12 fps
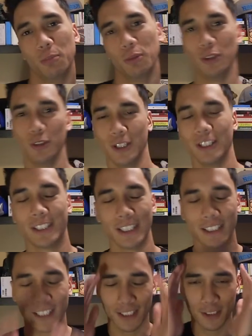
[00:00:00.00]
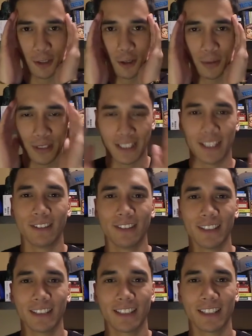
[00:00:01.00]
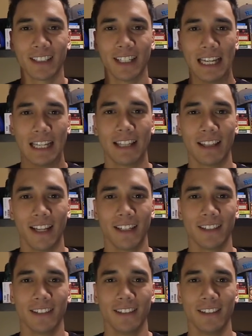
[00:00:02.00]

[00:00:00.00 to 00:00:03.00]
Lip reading: but it's so ridiculous that